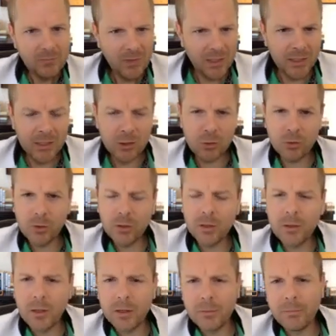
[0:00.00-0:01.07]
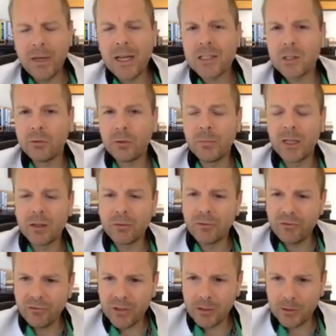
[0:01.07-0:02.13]
into a massive amount of
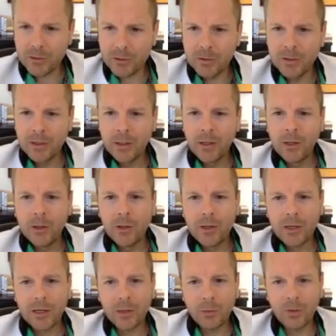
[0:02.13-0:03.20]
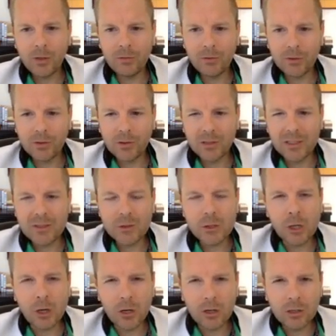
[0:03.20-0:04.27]
fear. However, let's
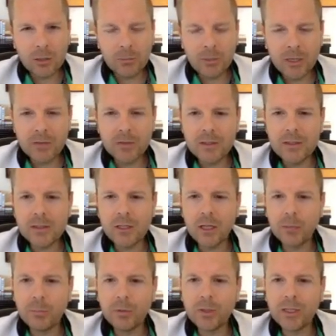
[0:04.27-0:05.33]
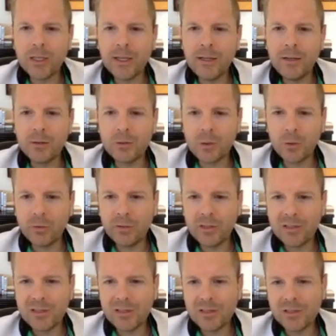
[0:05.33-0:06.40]
talk about these couple candles over this
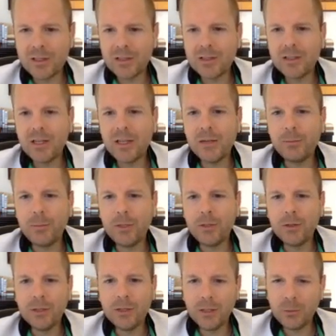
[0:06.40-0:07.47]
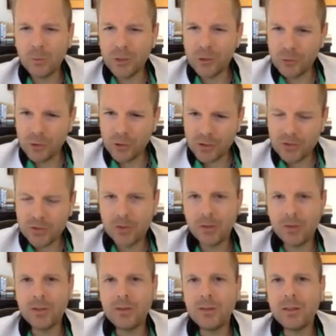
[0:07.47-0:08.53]
6-day period. And we just
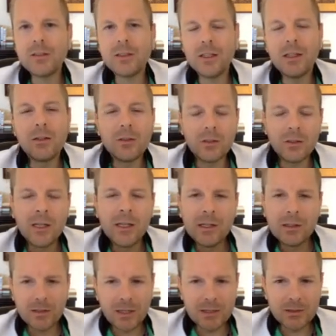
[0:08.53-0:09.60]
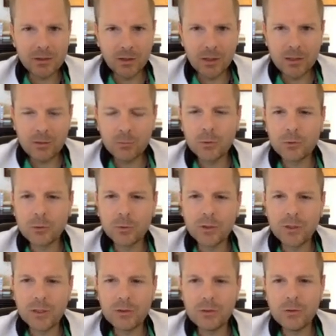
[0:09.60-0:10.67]
started this candle last night, which we'll
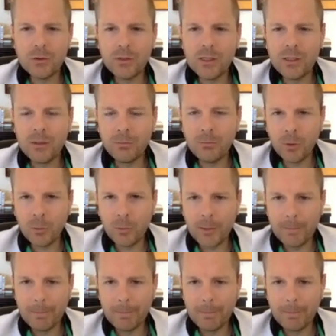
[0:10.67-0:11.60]
get to in a moment.